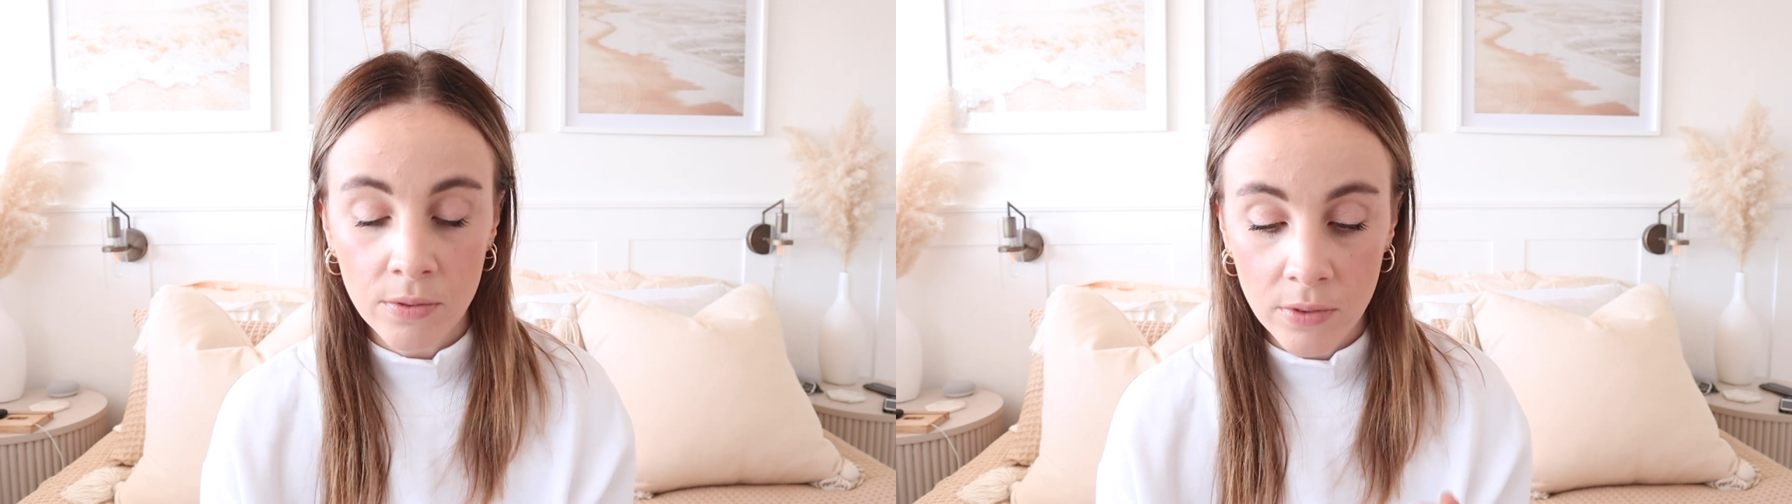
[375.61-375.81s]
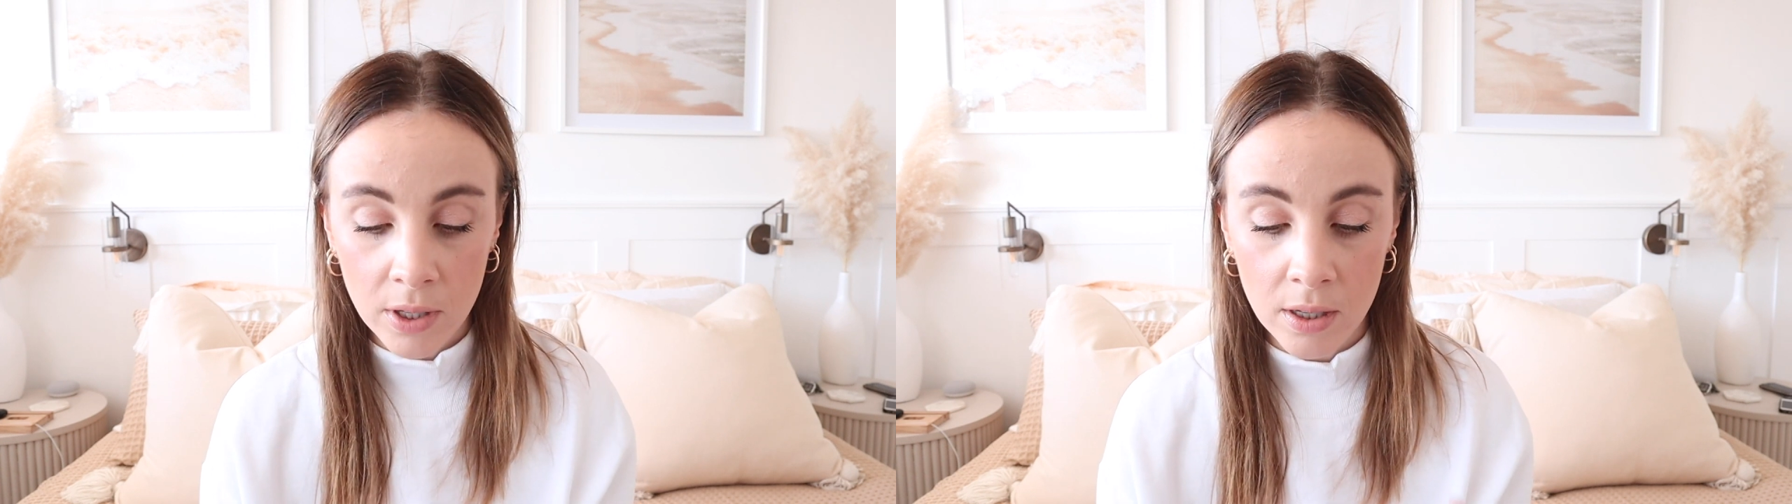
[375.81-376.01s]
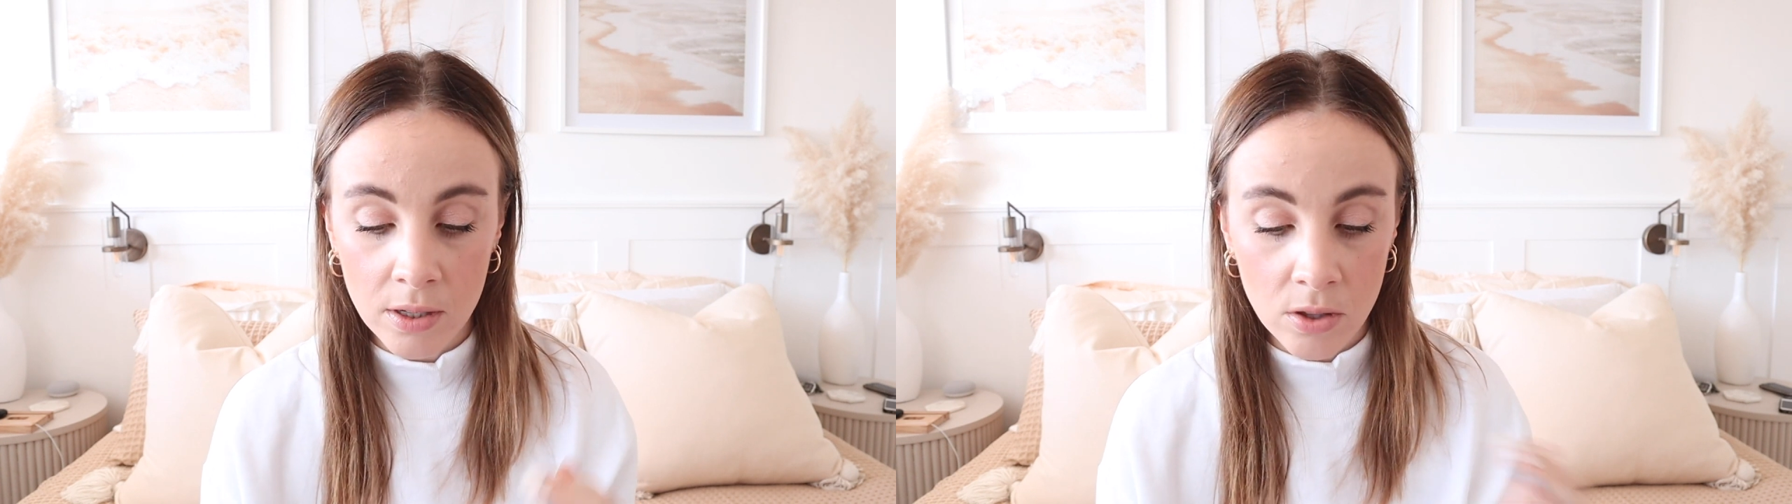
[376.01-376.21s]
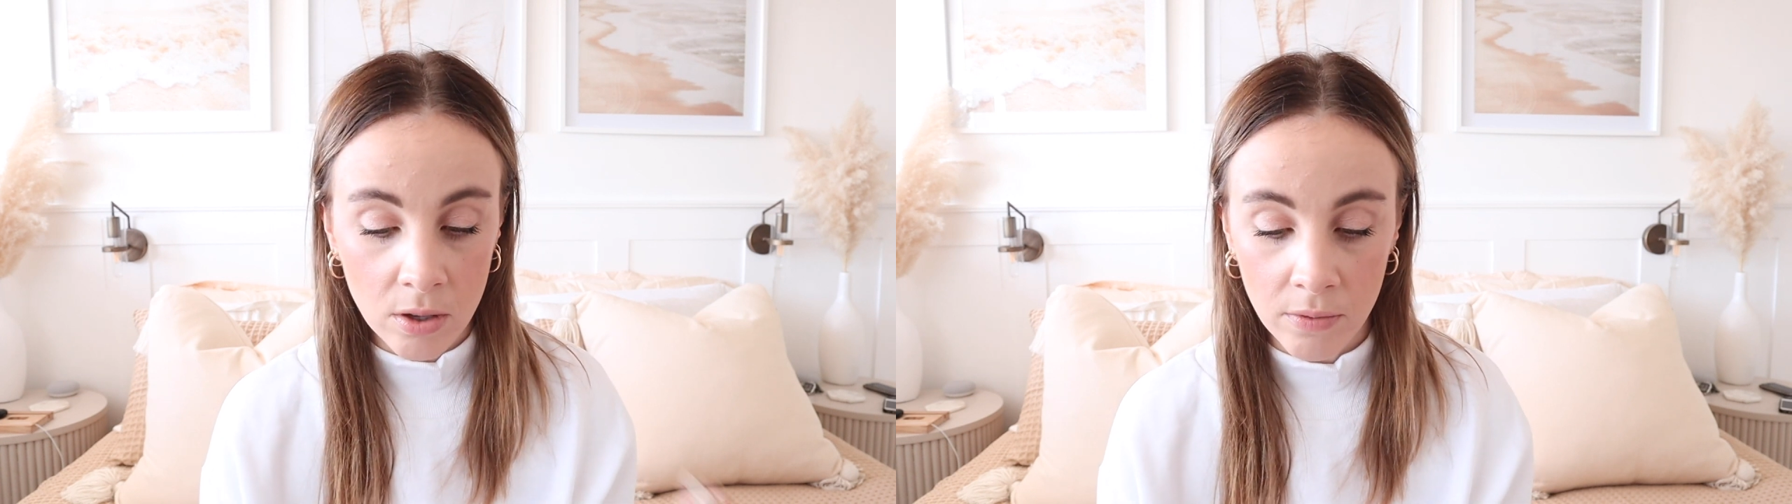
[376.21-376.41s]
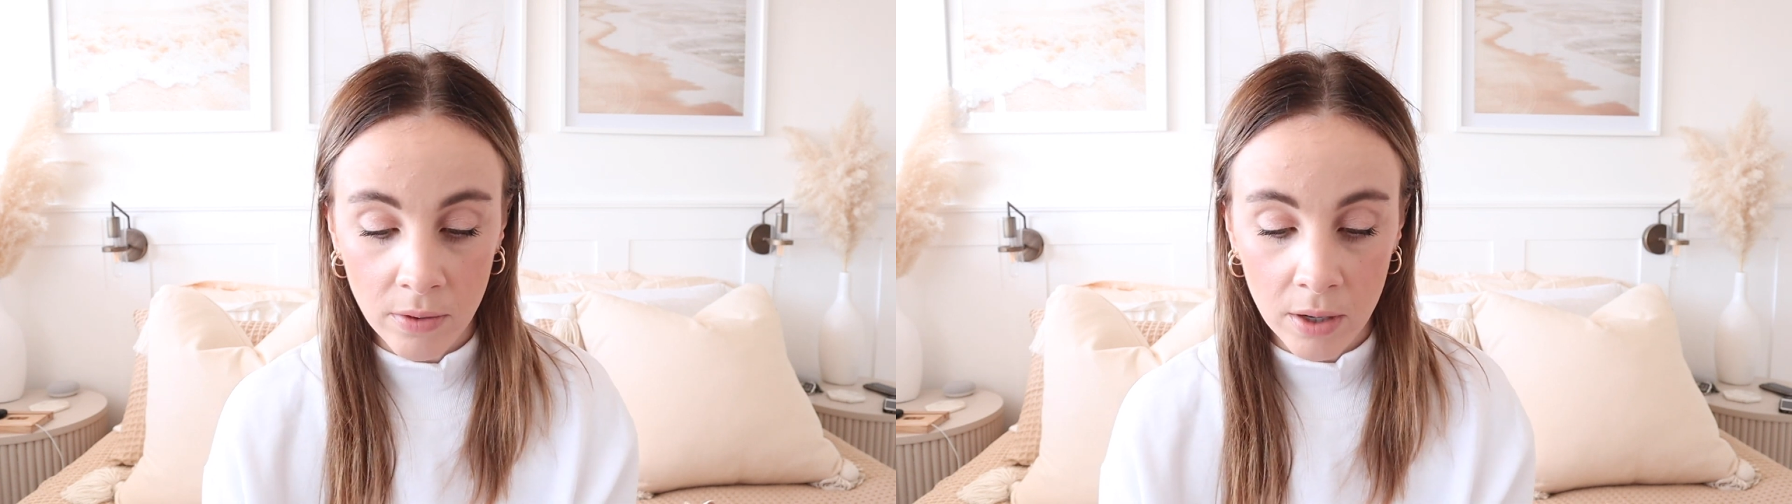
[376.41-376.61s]
fee is
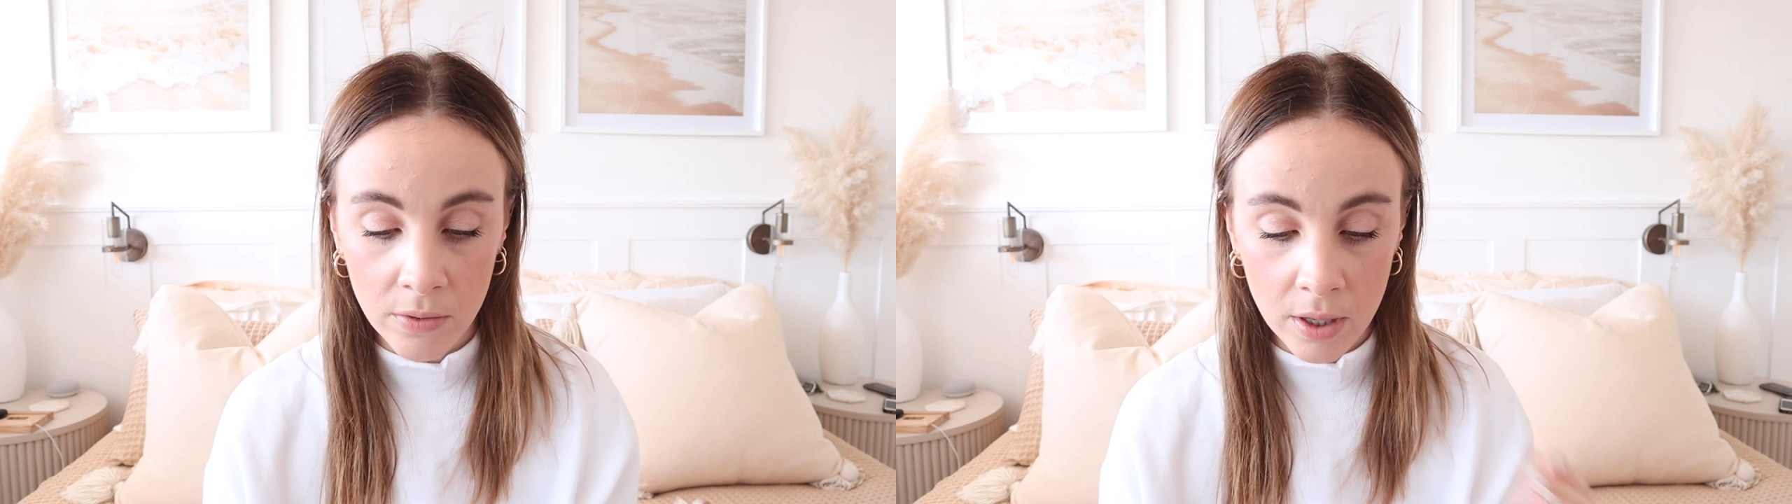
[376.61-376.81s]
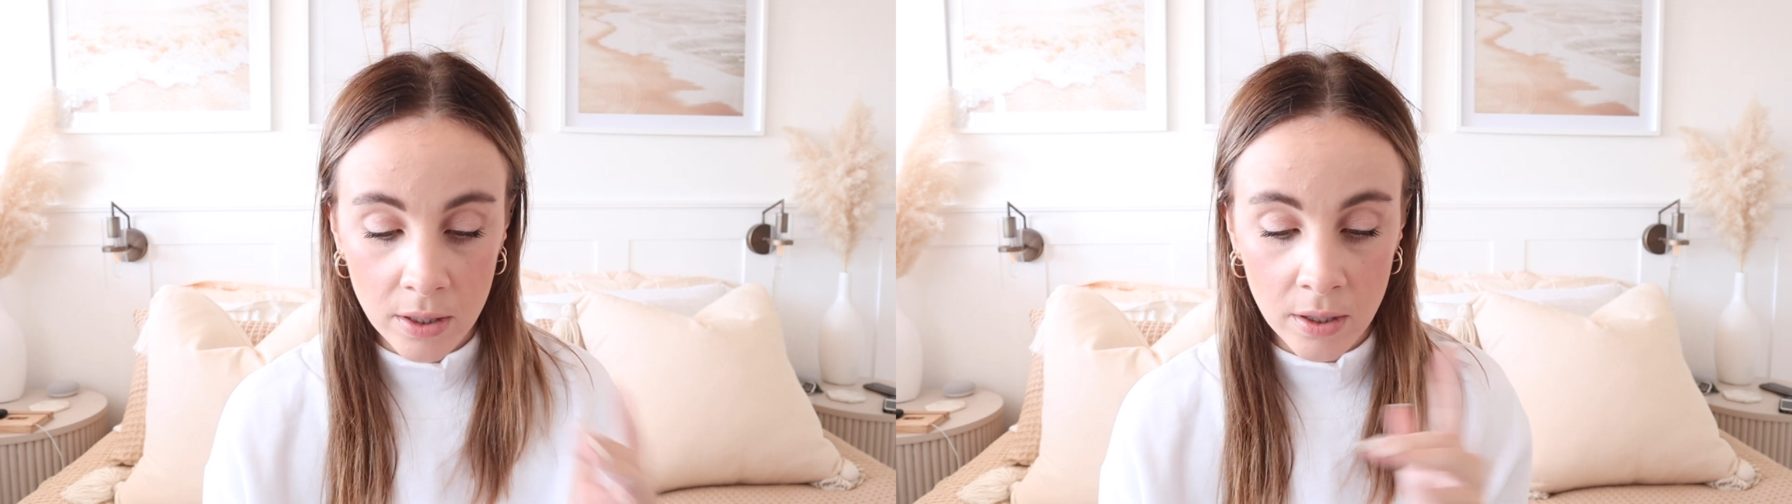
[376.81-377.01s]
35 Rand,